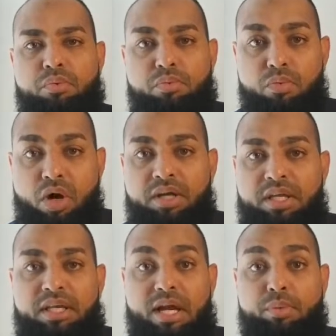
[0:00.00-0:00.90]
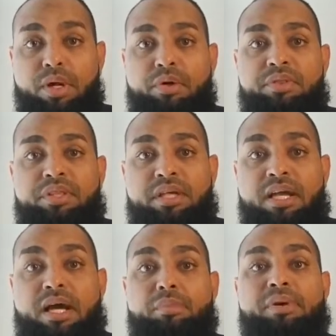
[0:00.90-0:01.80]
walking around the
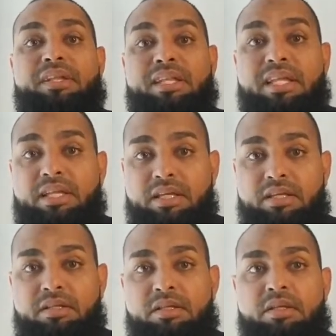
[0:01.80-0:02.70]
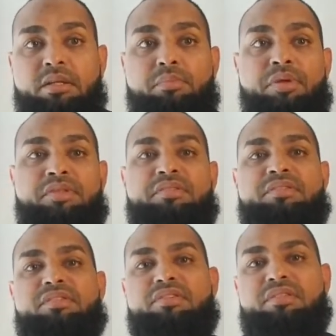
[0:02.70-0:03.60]
Kaaba naked. Brothers and
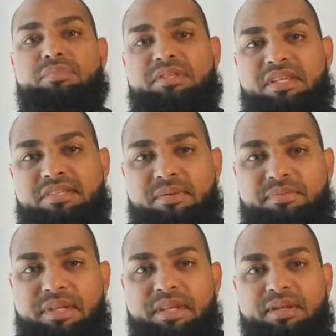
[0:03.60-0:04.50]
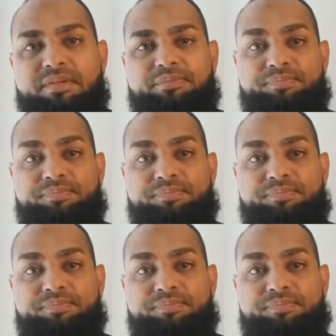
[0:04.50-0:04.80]
sisters, let me say something here.